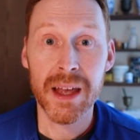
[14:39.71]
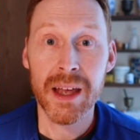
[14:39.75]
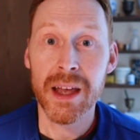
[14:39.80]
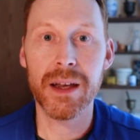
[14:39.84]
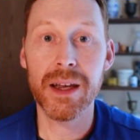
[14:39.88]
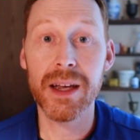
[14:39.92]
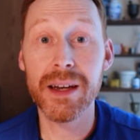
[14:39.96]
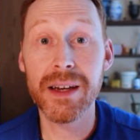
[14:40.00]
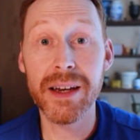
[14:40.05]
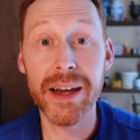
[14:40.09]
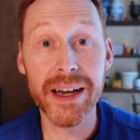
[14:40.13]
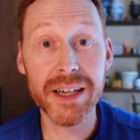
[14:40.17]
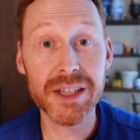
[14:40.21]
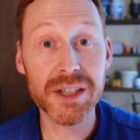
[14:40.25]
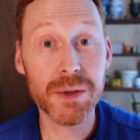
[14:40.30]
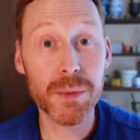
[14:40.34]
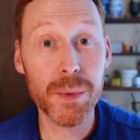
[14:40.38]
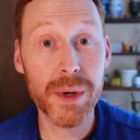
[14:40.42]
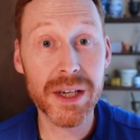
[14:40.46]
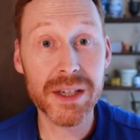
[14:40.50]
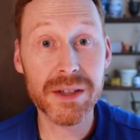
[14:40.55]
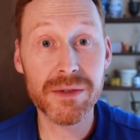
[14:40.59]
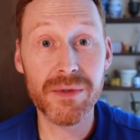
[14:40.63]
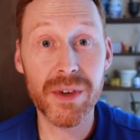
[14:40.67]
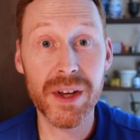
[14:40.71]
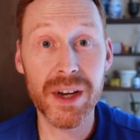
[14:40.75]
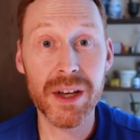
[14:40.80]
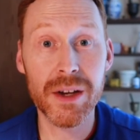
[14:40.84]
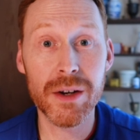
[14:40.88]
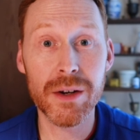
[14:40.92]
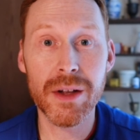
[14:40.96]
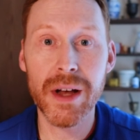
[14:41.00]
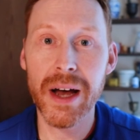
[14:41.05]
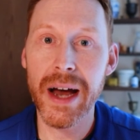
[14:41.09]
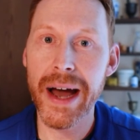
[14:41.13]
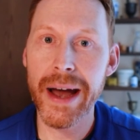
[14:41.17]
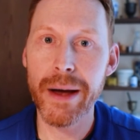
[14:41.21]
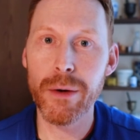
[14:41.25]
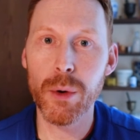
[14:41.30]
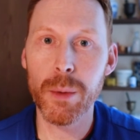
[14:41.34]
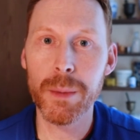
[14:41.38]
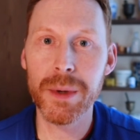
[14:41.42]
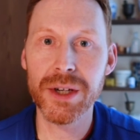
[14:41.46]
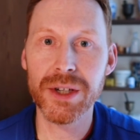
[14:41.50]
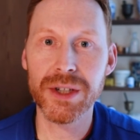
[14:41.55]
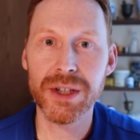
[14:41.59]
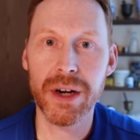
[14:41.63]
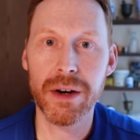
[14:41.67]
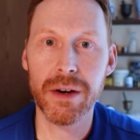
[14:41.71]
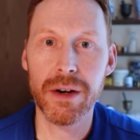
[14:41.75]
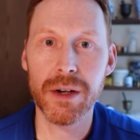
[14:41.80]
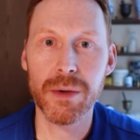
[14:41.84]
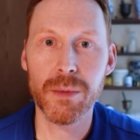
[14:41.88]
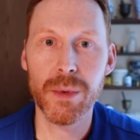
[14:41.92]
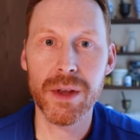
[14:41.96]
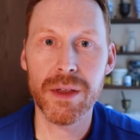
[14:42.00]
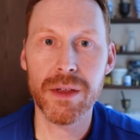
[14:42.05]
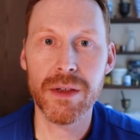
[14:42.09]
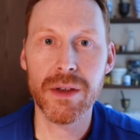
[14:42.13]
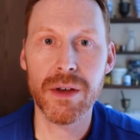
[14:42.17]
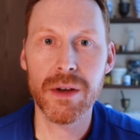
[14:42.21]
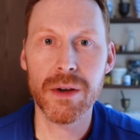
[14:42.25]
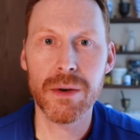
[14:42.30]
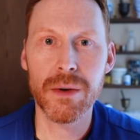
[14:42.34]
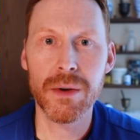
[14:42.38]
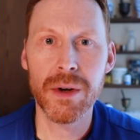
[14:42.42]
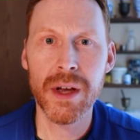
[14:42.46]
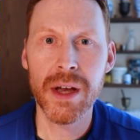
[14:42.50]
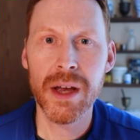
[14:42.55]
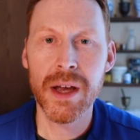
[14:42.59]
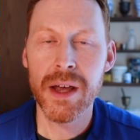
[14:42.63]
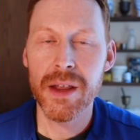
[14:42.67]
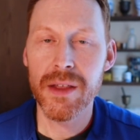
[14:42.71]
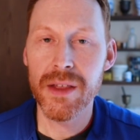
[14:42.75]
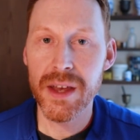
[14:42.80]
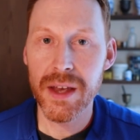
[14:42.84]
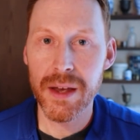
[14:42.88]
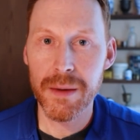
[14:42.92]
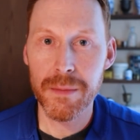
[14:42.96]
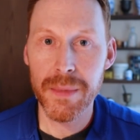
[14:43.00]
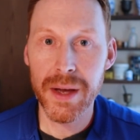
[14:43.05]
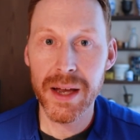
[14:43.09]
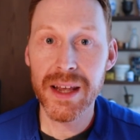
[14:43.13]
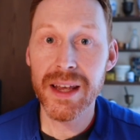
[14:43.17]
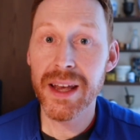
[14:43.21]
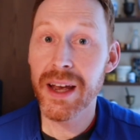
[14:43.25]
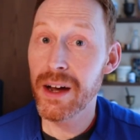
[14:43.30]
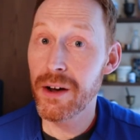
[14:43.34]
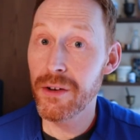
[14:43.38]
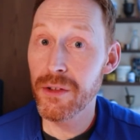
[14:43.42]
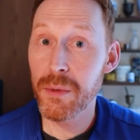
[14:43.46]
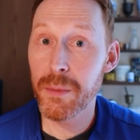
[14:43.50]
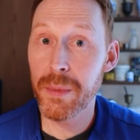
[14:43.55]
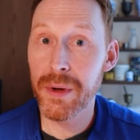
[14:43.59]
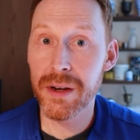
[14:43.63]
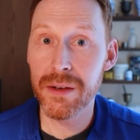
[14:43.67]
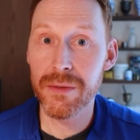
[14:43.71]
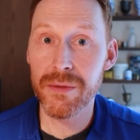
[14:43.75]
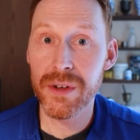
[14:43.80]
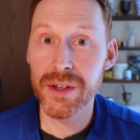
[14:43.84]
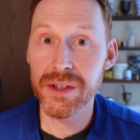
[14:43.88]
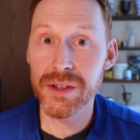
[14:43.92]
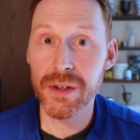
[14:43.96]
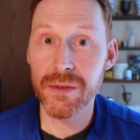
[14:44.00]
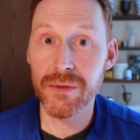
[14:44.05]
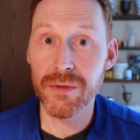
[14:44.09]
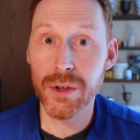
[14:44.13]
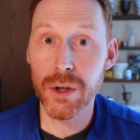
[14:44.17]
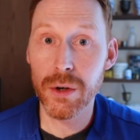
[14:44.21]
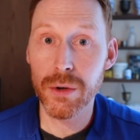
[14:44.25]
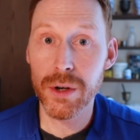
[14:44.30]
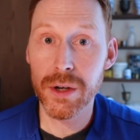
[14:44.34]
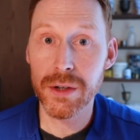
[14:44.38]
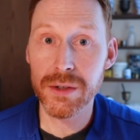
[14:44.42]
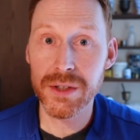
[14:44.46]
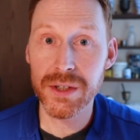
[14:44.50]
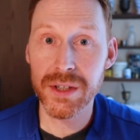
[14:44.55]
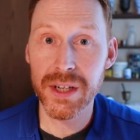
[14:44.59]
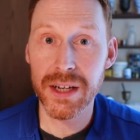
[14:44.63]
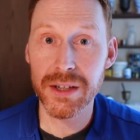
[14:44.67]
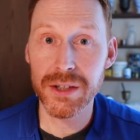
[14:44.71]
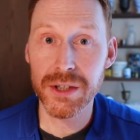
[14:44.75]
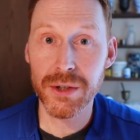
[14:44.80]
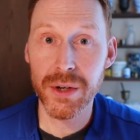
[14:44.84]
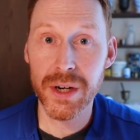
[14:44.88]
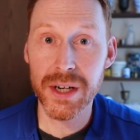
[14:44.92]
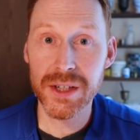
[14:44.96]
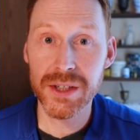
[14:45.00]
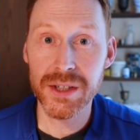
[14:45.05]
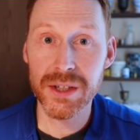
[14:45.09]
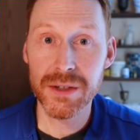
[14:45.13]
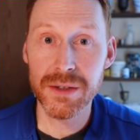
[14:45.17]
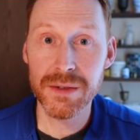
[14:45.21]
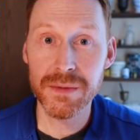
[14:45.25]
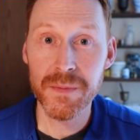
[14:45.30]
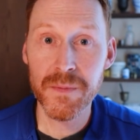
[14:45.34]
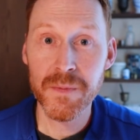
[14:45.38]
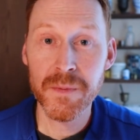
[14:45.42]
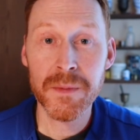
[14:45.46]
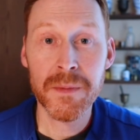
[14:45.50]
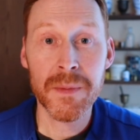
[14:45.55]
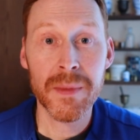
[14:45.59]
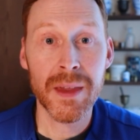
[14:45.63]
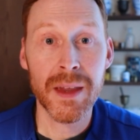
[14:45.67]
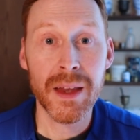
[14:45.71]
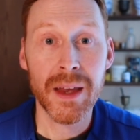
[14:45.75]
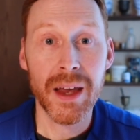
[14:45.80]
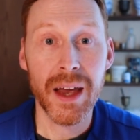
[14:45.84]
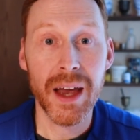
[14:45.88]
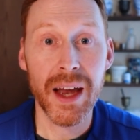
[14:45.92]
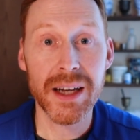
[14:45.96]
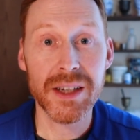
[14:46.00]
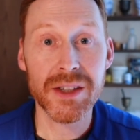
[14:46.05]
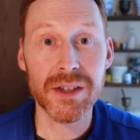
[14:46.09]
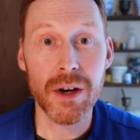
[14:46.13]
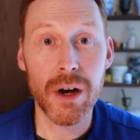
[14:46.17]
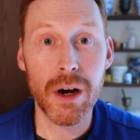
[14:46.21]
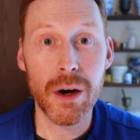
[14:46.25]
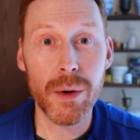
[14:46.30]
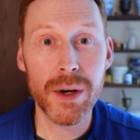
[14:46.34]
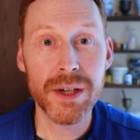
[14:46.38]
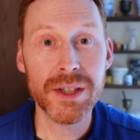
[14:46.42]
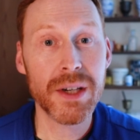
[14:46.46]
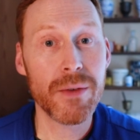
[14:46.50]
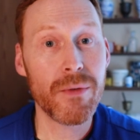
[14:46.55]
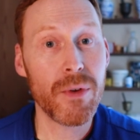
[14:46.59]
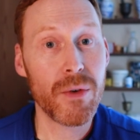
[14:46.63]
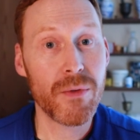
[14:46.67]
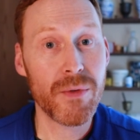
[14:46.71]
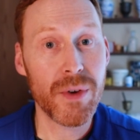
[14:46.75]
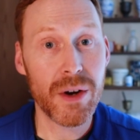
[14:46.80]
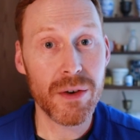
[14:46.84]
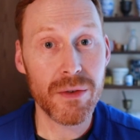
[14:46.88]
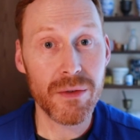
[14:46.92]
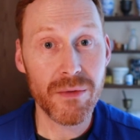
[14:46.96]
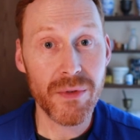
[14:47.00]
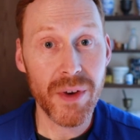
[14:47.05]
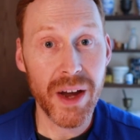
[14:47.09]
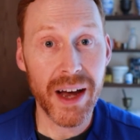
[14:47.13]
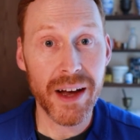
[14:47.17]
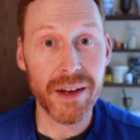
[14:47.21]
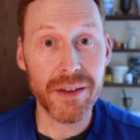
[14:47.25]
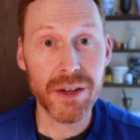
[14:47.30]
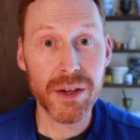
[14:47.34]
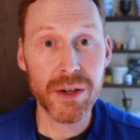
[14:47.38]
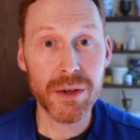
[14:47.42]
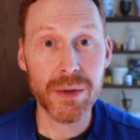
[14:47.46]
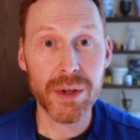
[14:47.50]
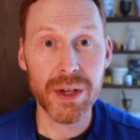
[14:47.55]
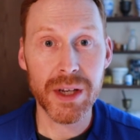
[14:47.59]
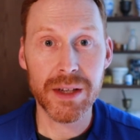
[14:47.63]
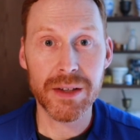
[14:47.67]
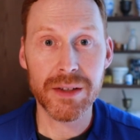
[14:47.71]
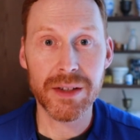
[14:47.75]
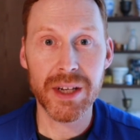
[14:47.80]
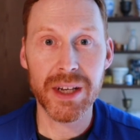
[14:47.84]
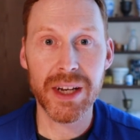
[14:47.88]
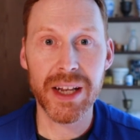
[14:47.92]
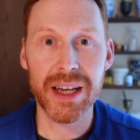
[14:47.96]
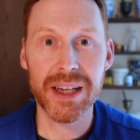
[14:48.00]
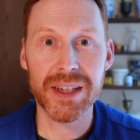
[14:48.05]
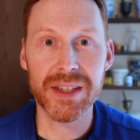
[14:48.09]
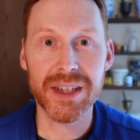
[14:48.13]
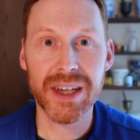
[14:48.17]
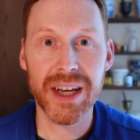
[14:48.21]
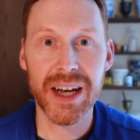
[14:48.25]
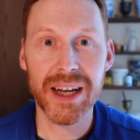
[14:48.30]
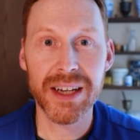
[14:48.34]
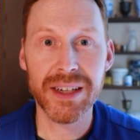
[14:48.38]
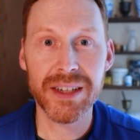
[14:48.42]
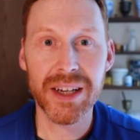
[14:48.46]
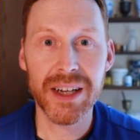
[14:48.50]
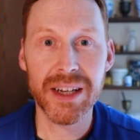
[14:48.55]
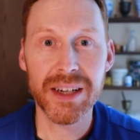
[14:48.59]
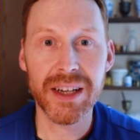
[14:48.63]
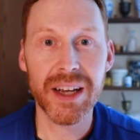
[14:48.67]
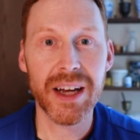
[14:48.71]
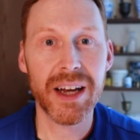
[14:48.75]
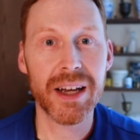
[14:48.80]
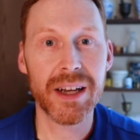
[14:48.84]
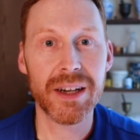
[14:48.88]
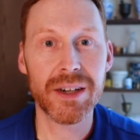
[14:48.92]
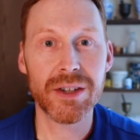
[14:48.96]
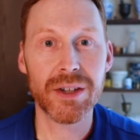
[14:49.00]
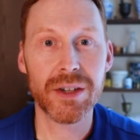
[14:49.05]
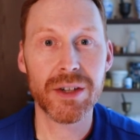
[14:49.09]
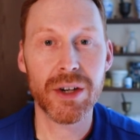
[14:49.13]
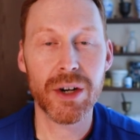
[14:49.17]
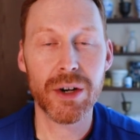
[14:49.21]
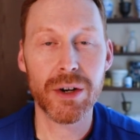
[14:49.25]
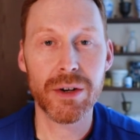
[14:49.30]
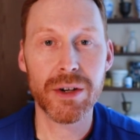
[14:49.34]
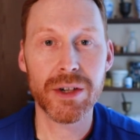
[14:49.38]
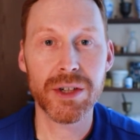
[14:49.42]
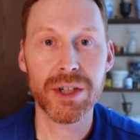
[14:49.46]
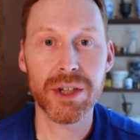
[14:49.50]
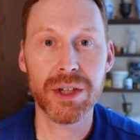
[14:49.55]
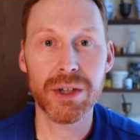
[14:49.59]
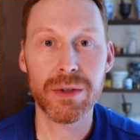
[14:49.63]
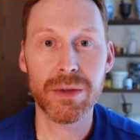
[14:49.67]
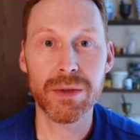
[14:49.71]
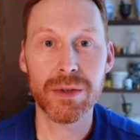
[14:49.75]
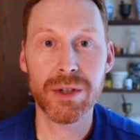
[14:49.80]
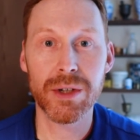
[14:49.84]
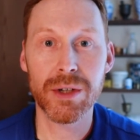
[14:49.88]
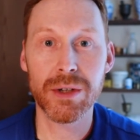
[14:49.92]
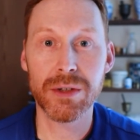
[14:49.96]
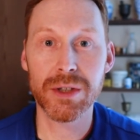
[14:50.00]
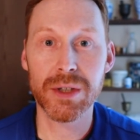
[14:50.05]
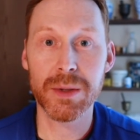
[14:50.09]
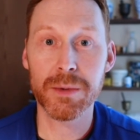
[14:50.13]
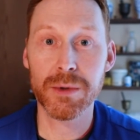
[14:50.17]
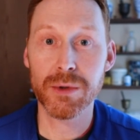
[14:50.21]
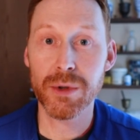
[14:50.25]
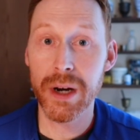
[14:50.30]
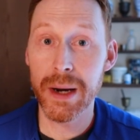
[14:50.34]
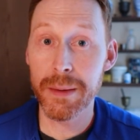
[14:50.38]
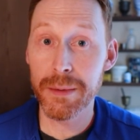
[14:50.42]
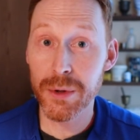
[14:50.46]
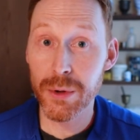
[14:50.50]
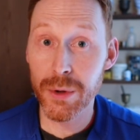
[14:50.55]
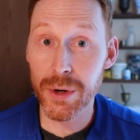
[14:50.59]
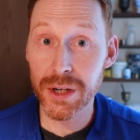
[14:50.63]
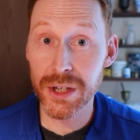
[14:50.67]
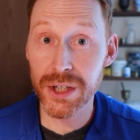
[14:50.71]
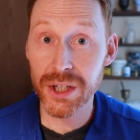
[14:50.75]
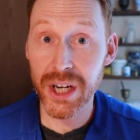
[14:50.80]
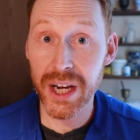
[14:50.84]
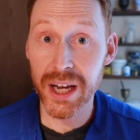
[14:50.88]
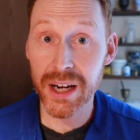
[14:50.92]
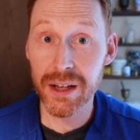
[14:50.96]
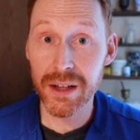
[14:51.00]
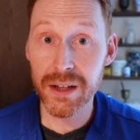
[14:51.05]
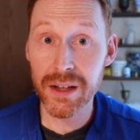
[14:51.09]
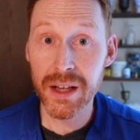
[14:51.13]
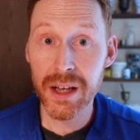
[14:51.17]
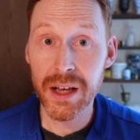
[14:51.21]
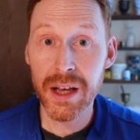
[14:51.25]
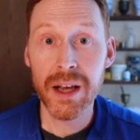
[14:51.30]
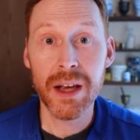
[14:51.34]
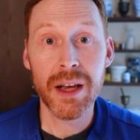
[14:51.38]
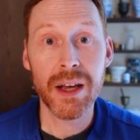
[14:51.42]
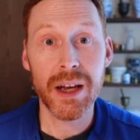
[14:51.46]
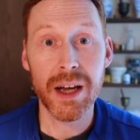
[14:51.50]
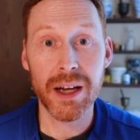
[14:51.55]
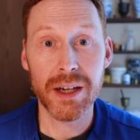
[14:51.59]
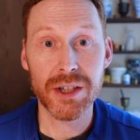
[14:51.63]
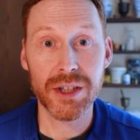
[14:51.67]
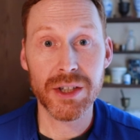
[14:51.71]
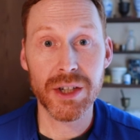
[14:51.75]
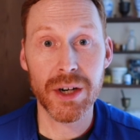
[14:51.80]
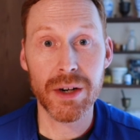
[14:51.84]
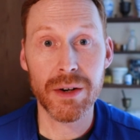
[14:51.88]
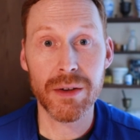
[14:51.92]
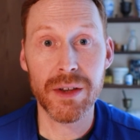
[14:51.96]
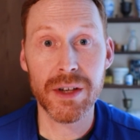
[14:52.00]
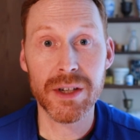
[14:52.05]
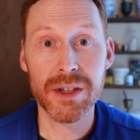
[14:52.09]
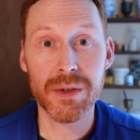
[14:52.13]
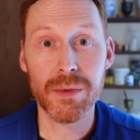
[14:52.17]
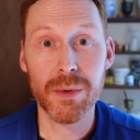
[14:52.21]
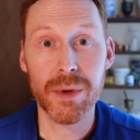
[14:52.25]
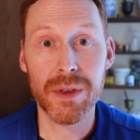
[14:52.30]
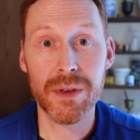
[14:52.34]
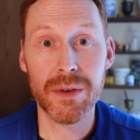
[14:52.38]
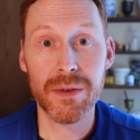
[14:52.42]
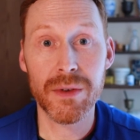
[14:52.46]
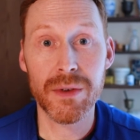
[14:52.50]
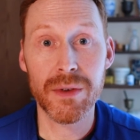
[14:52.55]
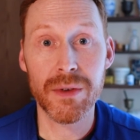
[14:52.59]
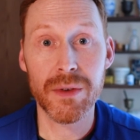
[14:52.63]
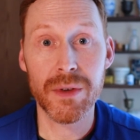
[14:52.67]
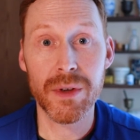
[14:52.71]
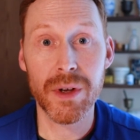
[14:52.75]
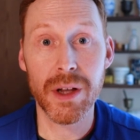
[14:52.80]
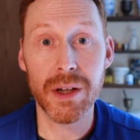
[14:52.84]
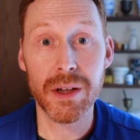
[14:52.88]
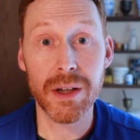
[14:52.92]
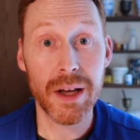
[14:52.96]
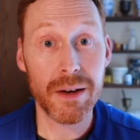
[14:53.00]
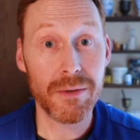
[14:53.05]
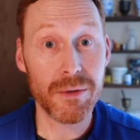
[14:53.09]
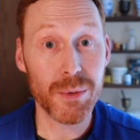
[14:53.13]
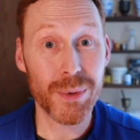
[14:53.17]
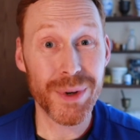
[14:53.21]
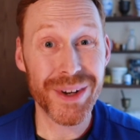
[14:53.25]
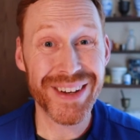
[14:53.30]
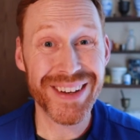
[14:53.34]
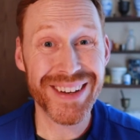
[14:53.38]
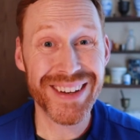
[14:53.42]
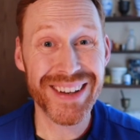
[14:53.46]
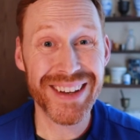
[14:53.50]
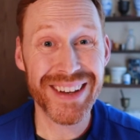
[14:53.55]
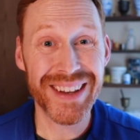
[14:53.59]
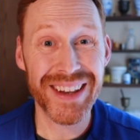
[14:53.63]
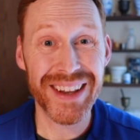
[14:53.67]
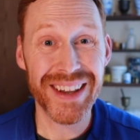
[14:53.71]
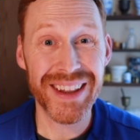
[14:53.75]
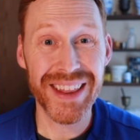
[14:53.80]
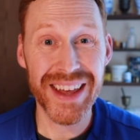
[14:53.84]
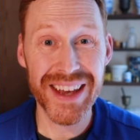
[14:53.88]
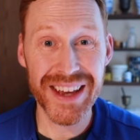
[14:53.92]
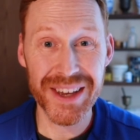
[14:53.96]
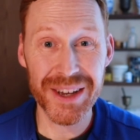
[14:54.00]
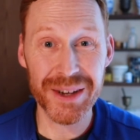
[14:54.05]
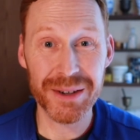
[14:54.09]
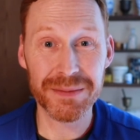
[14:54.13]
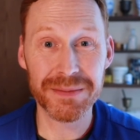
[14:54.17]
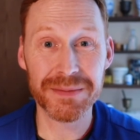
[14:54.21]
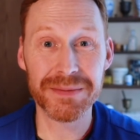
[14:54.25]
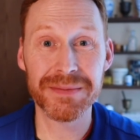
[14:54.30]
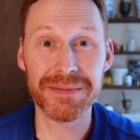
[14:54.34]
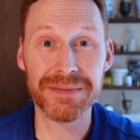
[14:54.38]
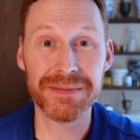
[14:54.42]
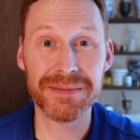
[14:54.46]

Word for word: In next week's video, I will be sharing with you the many health benefits of low dose naltrexone. As always, if you found value in today's content, I encourage you to subscribe to our channel and share this with a, a loved one. Thank you.